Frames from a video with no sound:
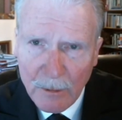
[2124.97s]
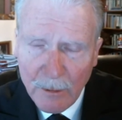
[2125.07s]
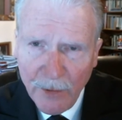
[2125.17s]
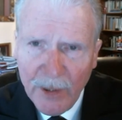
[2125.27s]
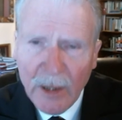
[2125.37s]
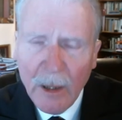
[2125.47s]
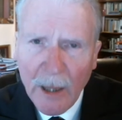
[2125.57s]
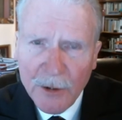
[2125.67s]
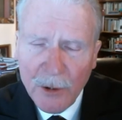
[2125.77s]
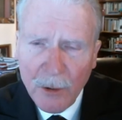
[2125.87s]
the
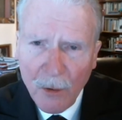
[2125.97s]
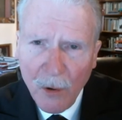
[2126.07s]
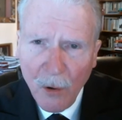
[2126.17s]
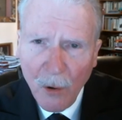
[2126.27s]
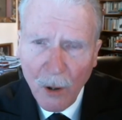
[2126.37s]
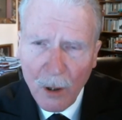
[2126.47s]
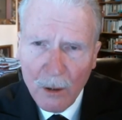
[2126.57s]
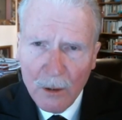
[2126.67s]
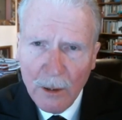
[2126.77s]
theological core